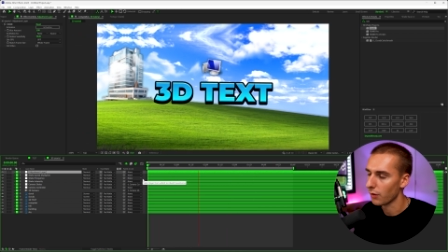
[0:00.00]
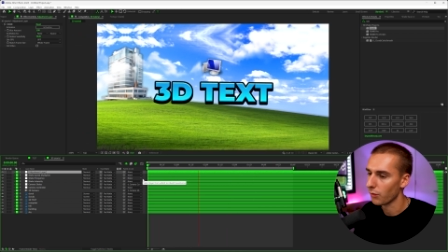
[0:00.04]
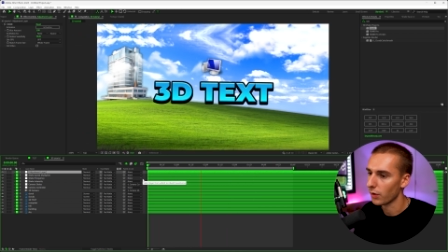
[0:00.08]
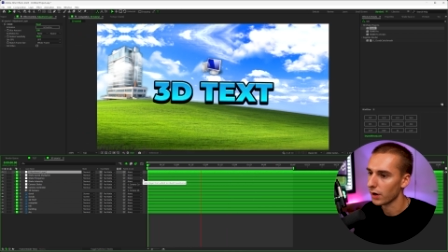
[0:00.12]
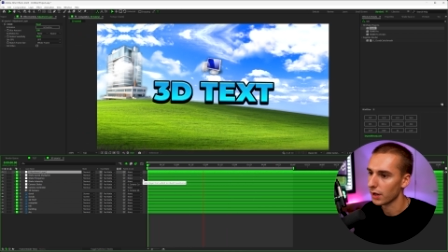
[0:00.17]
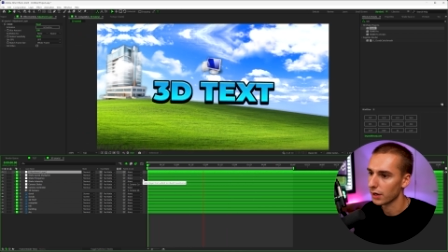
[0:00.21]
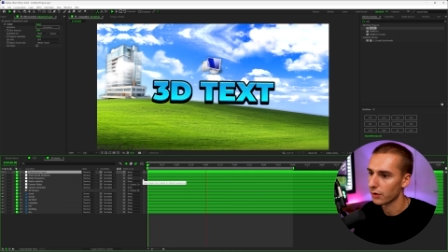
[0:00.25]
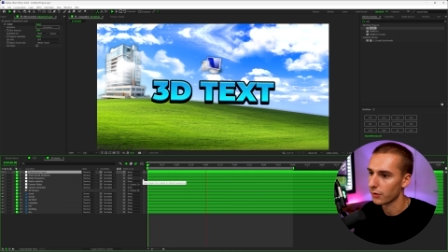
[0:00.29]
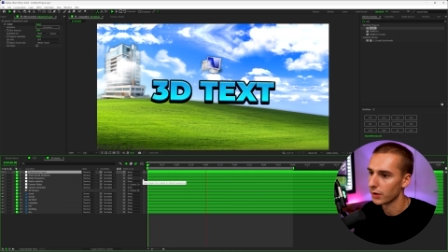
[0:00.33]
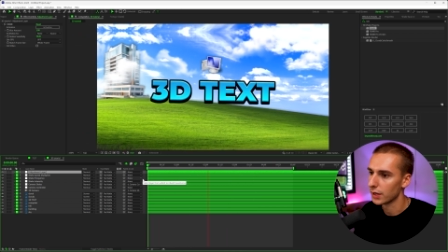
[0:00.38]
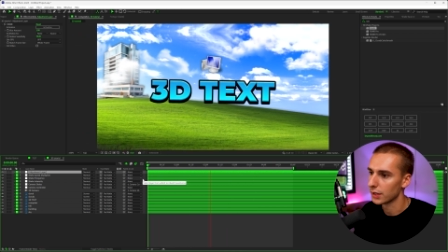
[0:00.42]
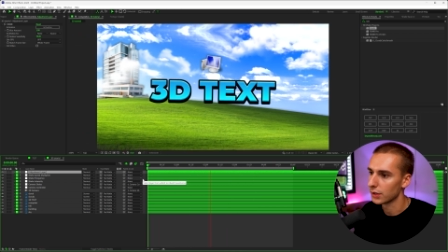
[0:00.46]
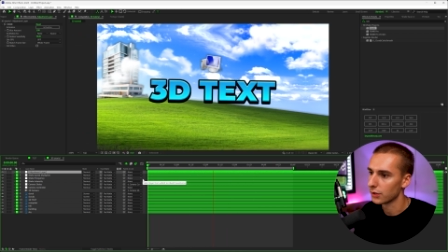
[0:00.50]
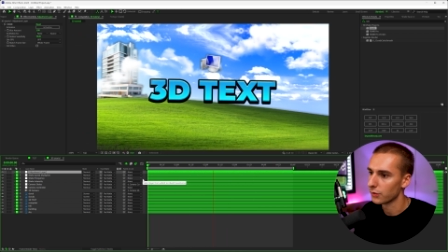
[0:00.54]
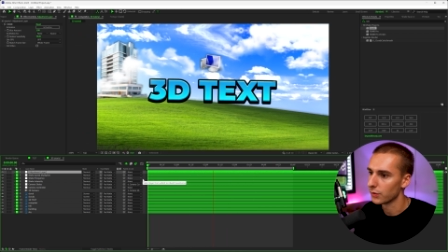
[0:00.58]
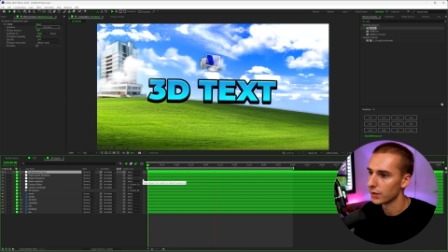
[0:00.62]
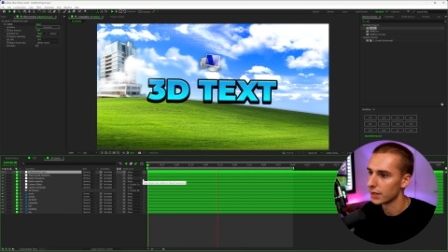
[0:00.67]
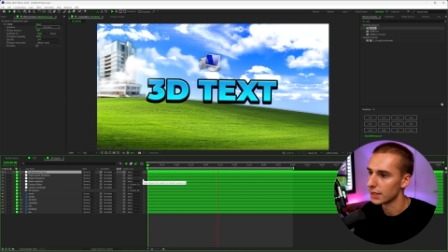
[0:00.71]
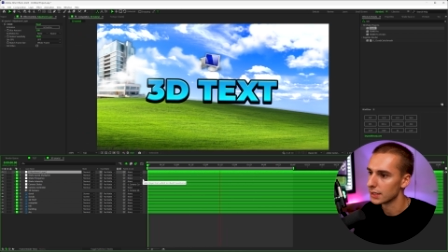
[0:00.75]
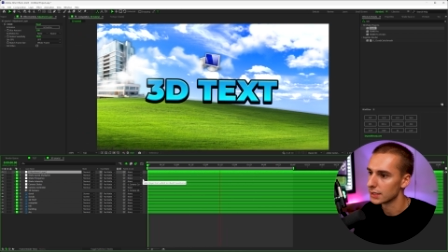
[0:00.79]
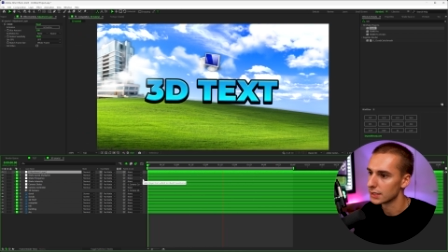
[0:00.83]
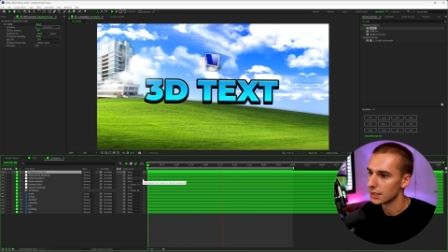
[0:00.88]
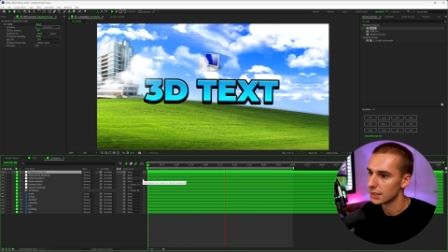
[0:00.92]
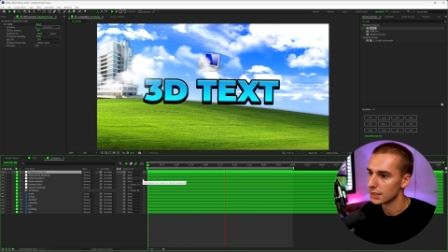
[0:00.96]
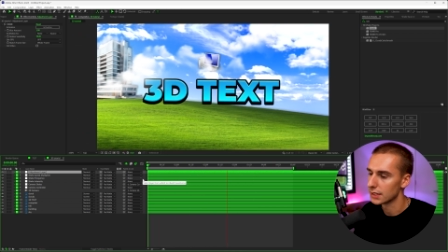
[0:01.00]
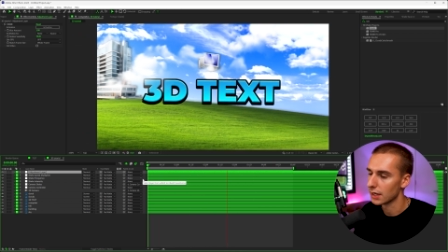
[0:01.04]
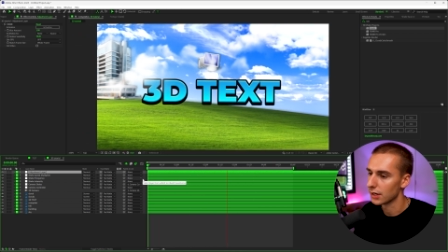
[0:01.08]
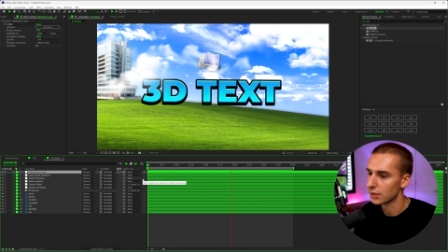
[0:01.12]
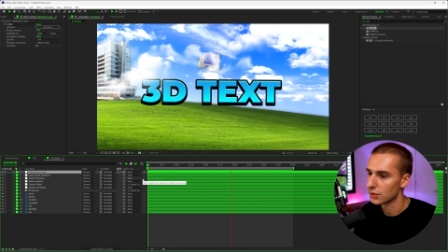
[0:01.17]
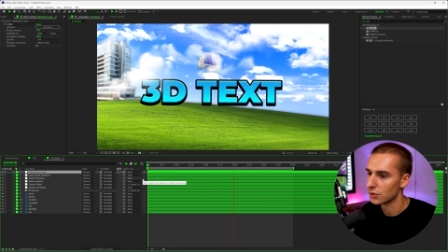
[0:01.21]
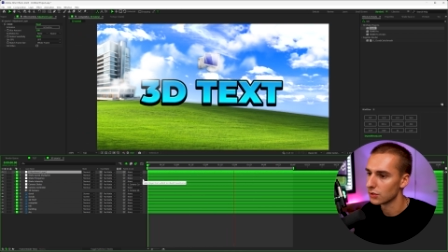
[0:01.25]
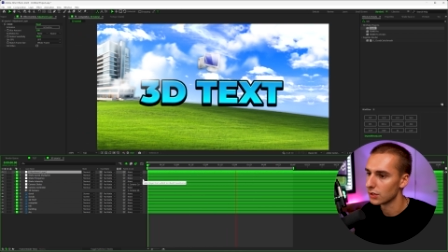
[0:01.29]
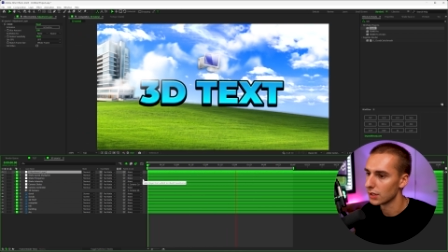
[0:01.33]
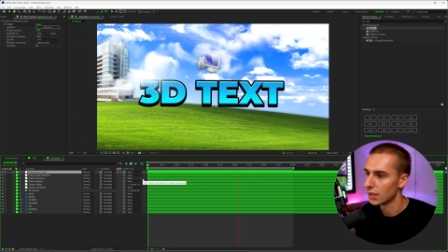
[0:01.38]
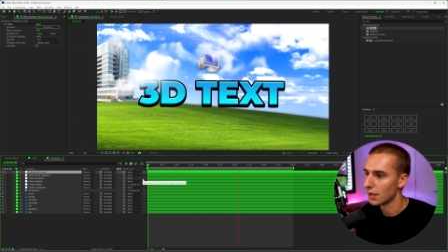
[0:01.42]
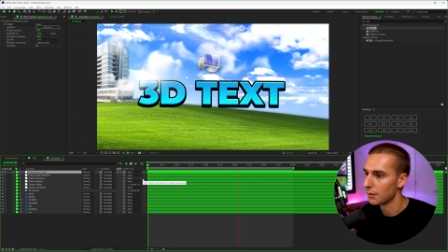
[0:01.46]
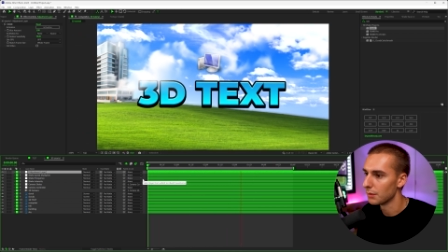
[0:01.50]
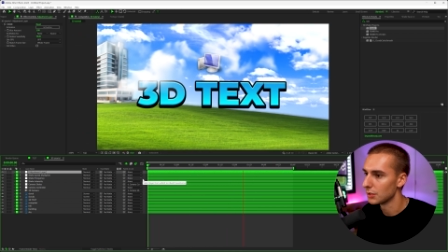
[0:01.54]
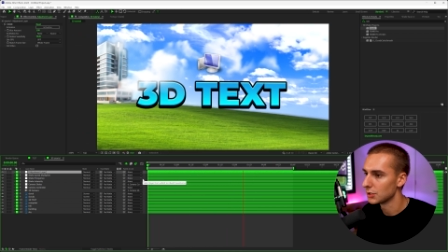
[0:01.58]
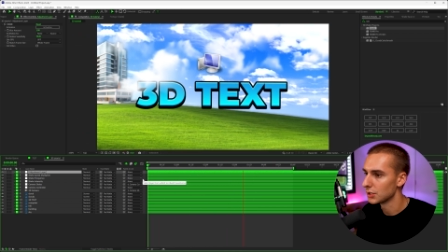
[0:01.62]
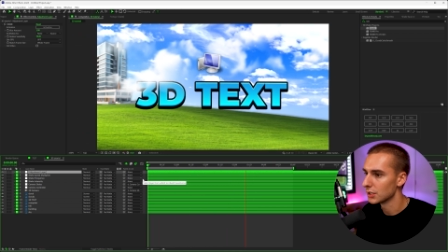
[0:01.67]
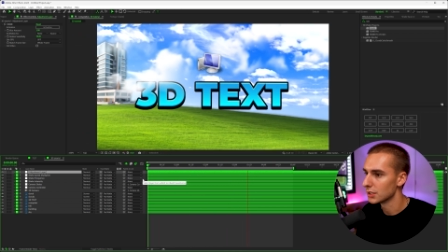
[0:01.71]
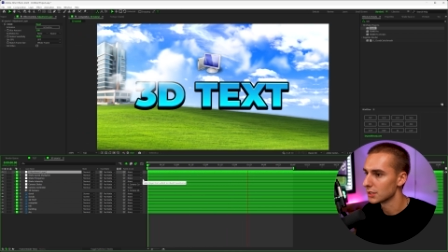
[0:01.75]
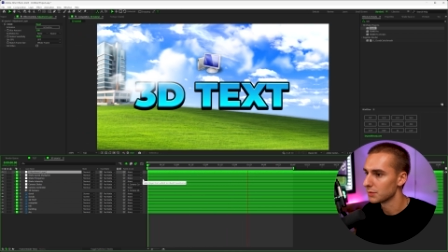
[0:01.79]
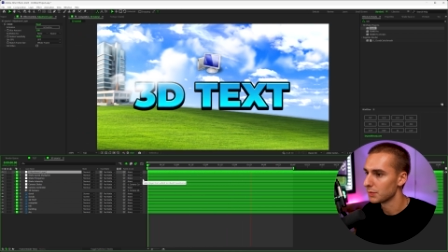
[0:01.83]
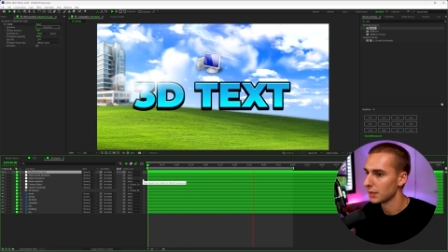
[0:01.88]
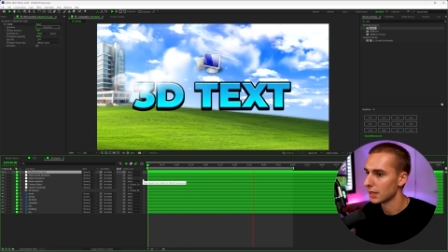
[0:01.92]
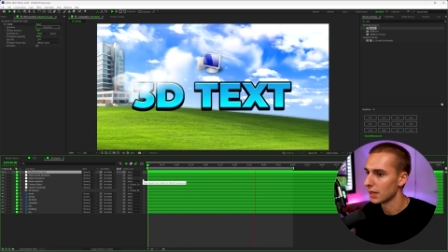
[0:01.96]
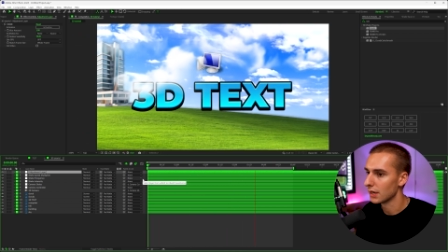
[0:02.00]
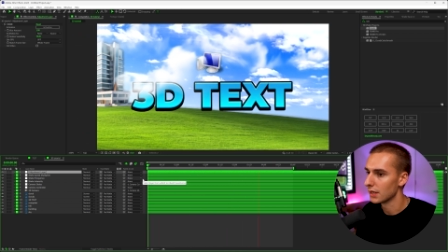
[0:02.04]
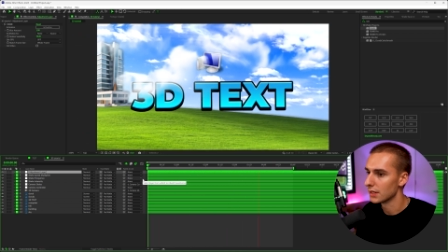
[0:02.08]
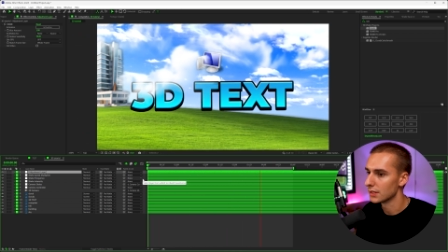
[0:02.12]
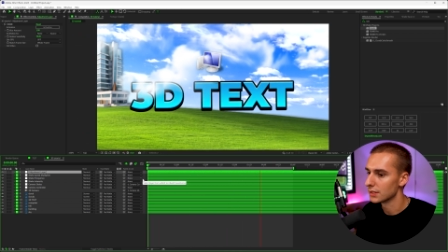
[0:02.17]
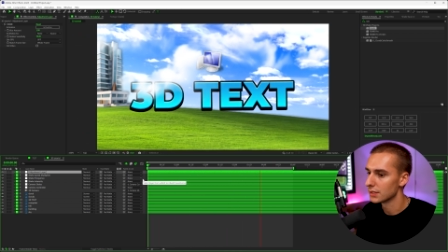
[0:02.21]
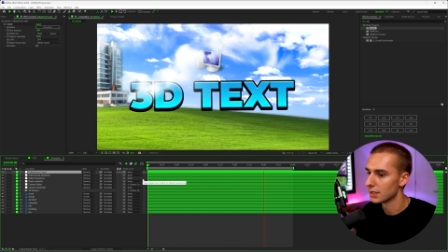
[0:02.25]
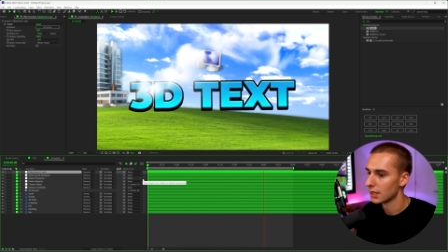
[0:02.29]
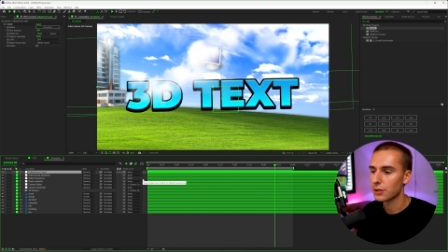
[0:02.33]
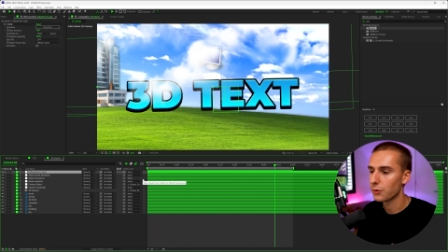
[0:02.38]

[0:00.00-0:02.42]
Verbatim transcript: wanna create 3D scenes out of 2D images because